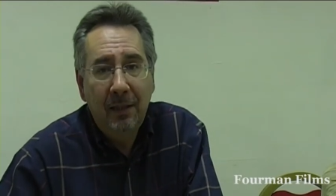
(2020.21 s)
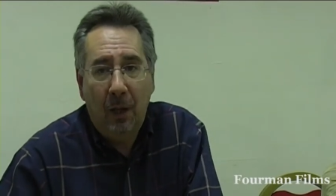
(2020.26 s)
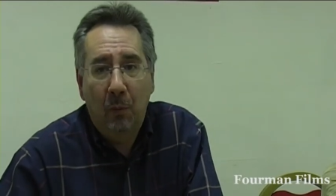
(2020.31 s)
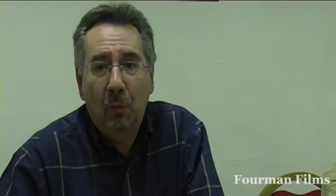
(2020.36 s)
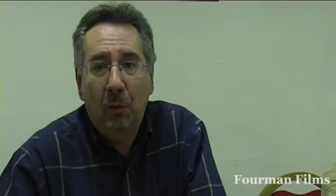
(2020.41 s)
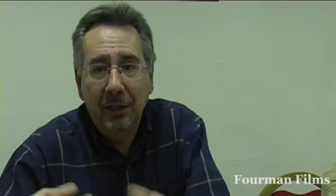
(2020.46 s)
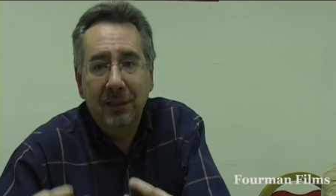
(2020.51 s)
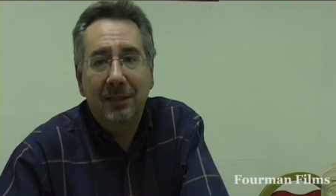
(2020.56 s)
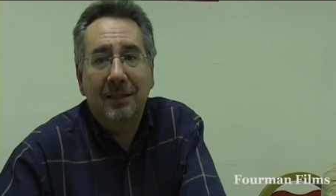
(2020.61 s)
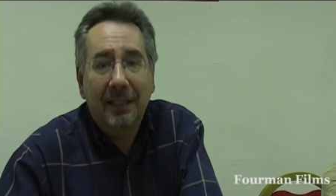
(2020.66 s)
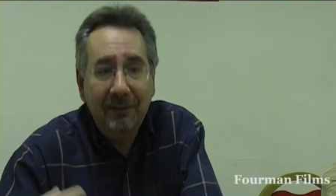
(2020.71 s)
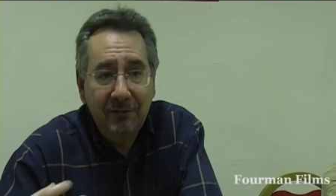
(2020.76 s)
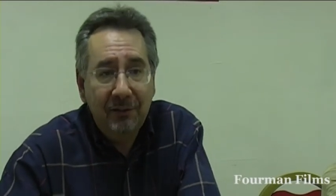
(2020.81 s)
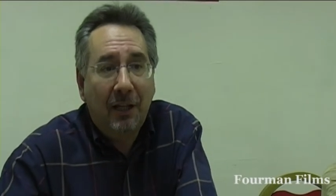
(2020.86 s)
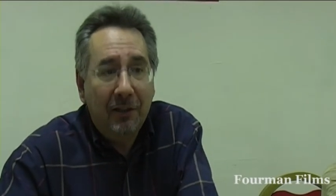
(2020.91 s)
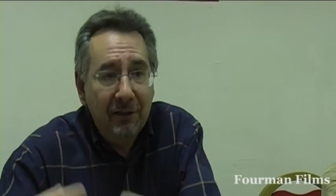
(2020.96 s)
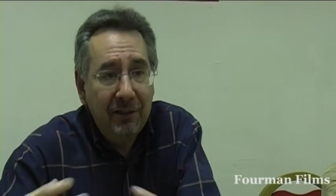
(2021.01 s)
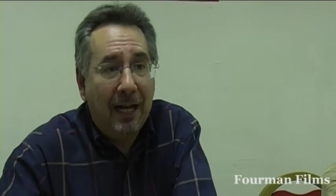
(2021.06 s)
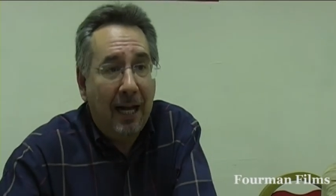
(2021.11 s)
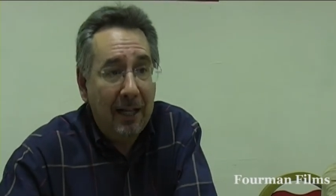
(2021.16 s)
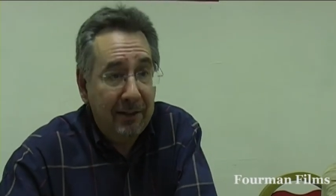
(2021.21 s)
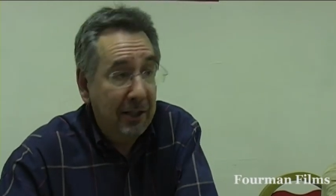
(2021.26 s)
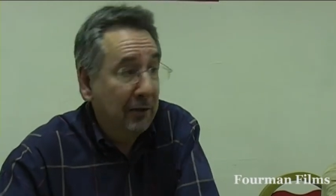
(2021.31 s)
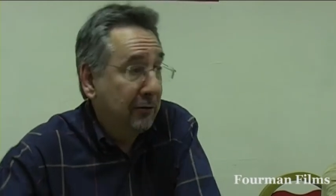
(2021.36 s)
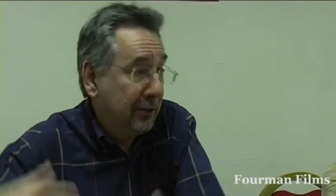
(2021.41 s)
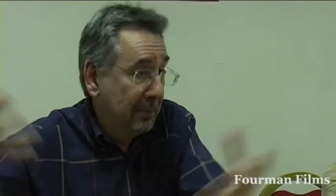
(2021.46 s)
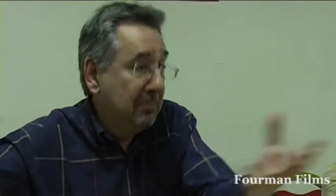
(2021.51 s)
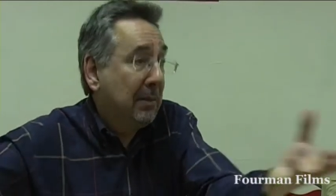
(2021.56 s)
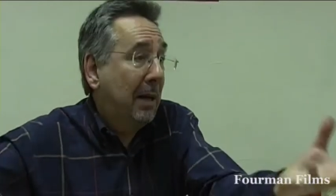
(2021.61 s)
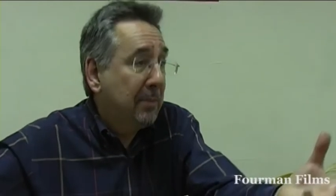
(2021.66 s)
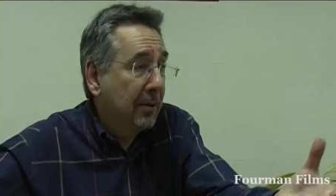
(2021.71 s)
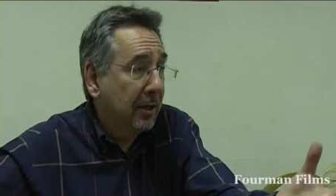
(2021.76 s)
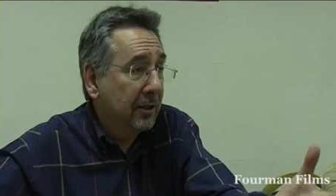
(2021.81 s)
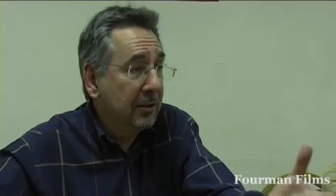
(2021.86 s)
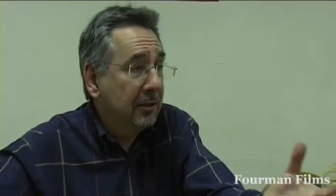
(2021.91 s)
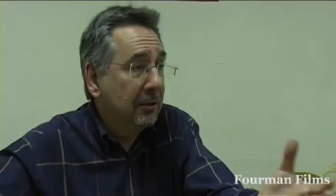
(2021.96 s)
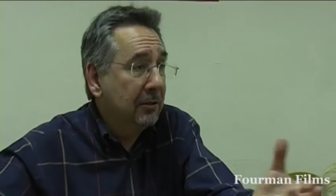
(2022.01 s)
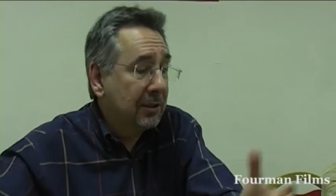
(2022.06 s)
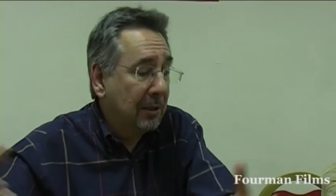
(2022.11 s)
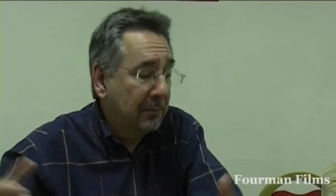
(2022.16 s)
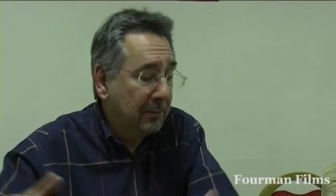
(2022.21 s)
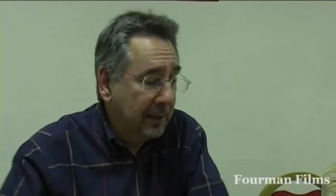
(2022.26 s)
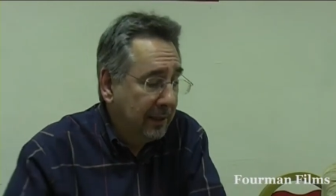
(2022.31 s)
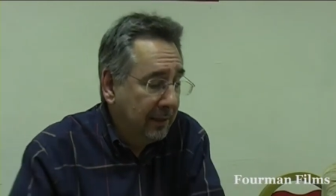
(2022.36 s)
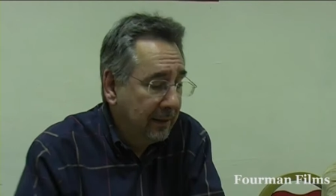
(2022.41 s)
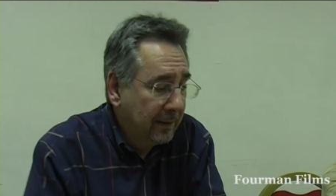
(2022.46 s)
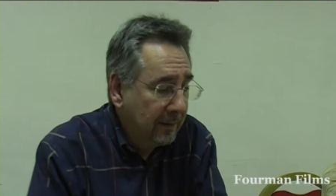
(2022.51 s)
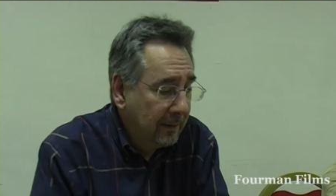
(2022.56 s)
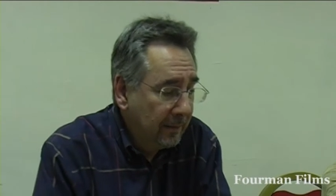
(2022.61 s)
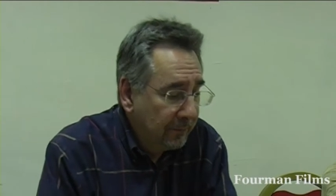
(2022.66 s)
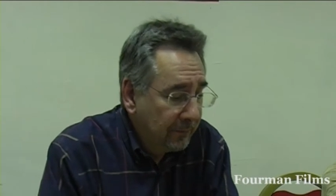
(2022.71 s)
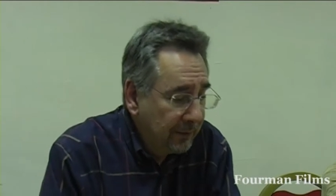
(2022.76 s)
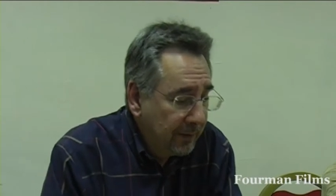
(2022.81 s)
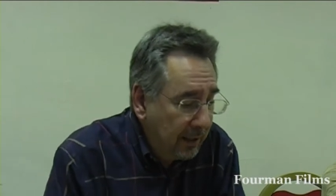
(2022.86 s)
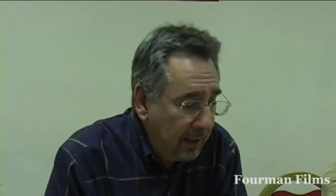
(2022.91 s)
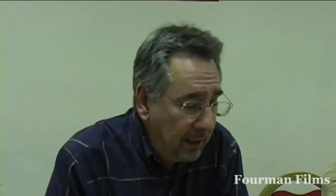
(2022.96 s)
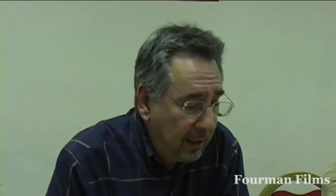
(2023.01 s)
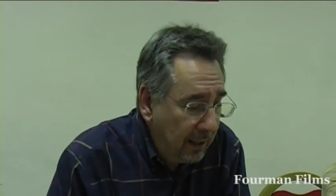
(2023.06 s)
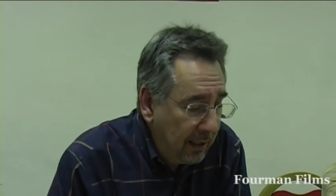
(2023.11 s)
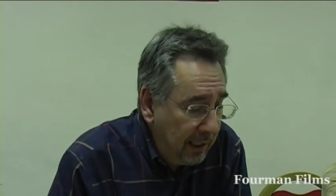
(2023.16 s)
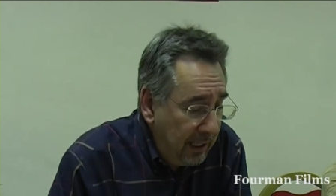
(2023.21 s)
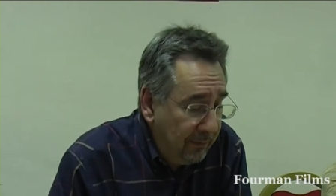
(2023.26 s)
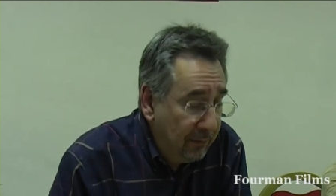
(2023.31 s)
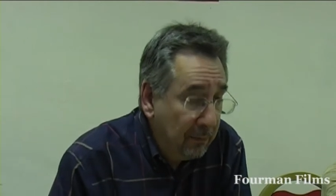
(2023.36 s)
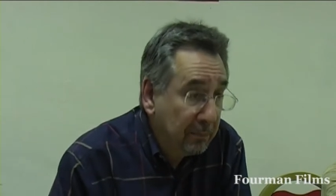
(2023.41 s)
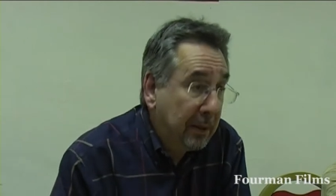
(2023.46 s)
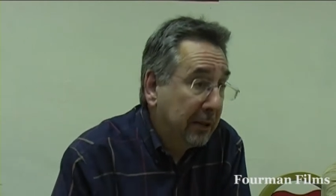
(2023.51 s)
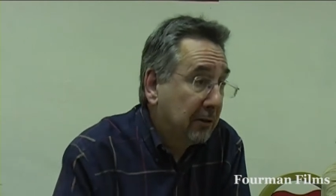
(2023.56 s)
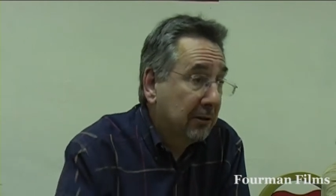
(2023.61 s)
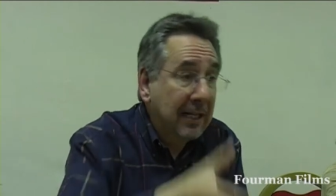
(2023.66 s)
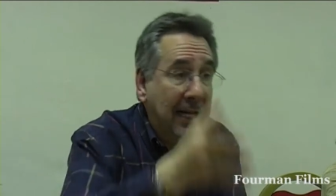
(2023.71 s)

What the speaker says: and once they've done that, they'll think maybe I can do something even bigger.